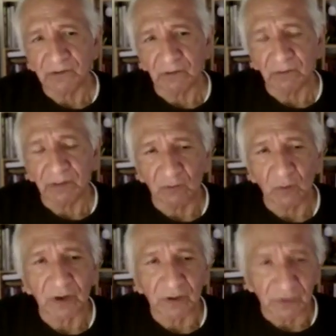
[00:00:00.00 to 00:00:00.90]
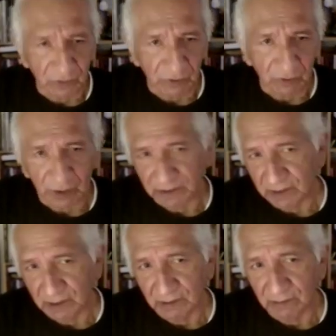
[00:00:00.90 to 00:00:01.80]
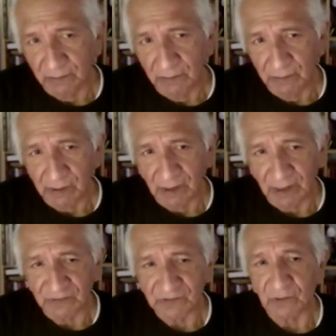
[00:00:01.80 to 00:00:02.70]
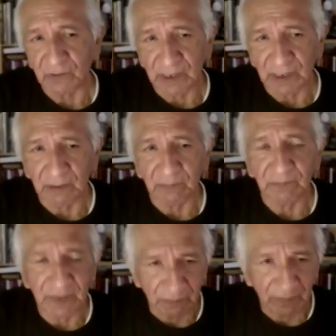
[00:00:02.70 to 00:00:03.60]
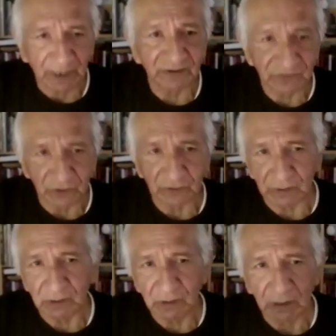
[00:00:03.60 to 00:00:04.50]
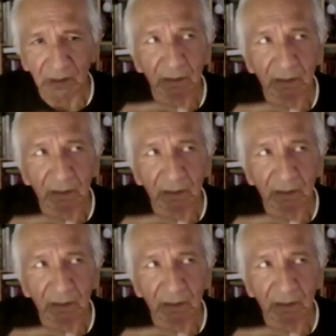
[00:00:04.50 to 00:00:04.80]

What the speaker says: So they want to do the right thing, and so they make certain,